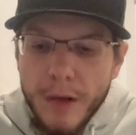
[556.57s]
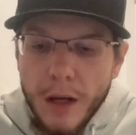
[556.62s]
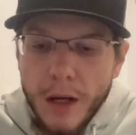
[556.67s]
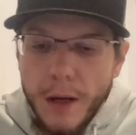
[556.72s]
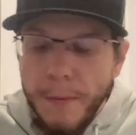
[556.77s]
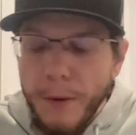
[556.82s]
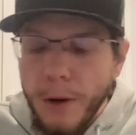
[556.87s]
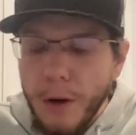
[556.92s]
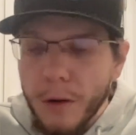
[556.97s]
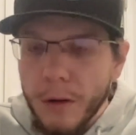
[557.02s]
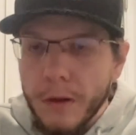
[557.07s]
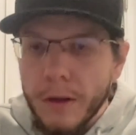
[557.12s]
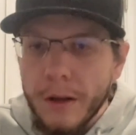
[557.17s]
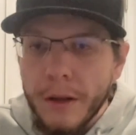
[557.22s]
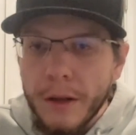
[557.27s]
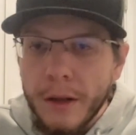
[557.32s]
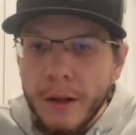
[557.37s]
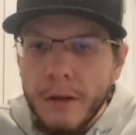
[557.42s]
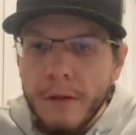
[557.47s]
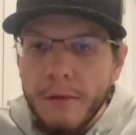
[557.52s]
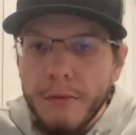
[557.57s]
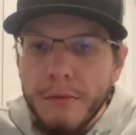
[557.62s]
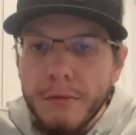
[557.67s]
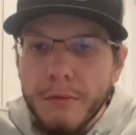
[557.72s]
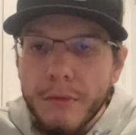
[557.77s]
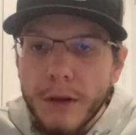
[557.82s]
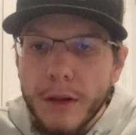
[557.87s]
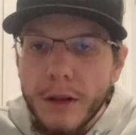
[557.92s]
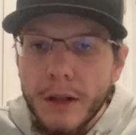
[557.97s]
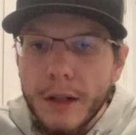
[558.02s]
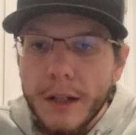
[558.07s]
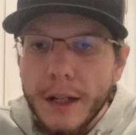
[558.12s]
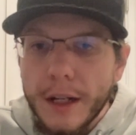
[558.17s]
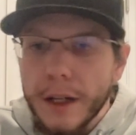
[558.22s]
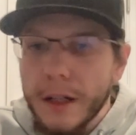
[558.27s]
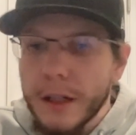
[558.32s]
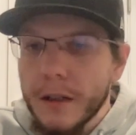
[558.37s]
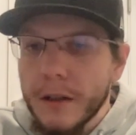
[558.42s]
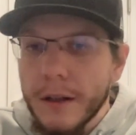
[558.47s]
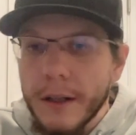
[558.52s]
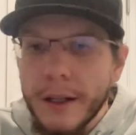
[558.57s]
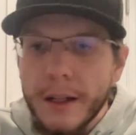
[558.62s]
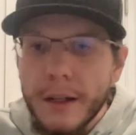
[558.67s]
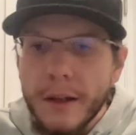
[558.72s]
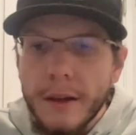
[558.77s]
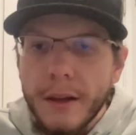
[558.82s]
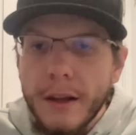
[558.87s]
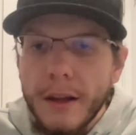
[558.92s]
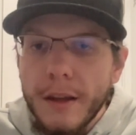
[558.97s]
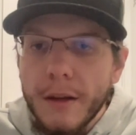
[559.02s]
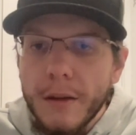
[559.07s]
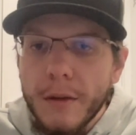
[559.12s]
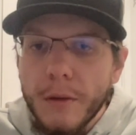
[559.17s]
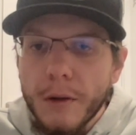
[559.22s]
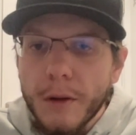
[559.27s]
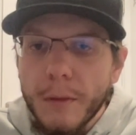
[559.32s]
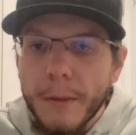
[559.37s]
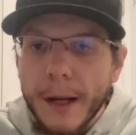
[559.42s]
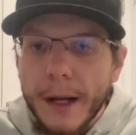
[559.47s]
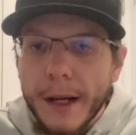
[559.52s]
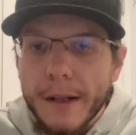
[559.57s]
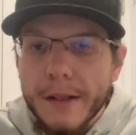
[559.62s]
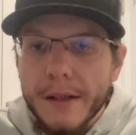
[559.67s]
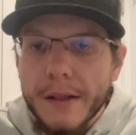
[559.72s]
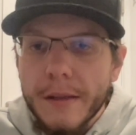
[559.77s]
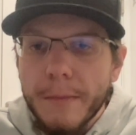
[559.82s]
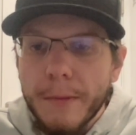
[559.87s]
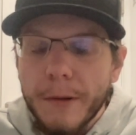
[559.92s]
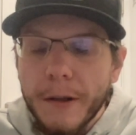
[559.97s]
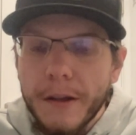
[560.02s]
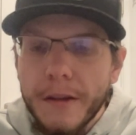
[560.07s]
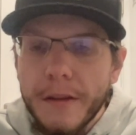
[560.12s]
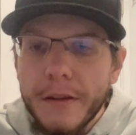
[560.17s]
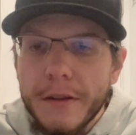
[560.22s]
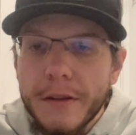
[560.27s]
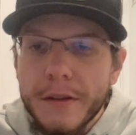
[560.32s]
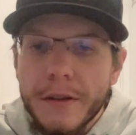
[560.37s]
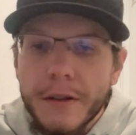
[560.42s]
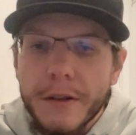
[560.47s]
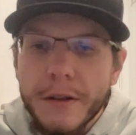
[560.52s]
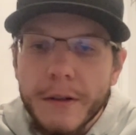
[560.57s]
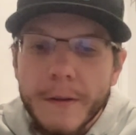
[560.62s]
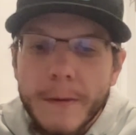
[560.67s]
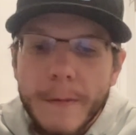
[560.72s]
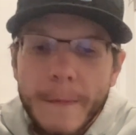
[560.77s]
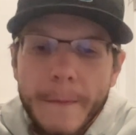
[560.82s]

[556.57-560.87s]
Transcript: a part in Garrett Greene and in the quarterbacks that played this year.